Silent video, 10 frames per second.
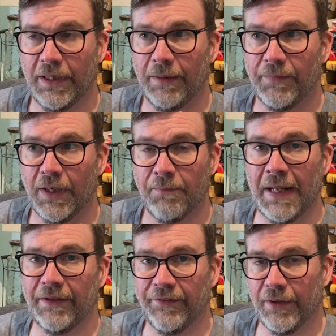you know,
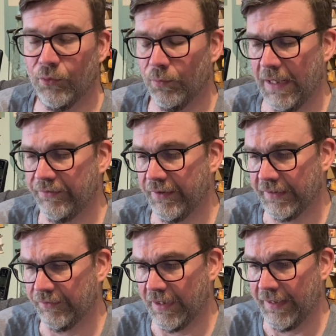balance their hormones and
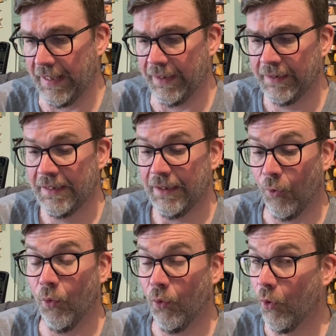things like that,
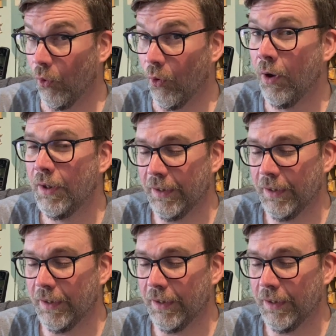or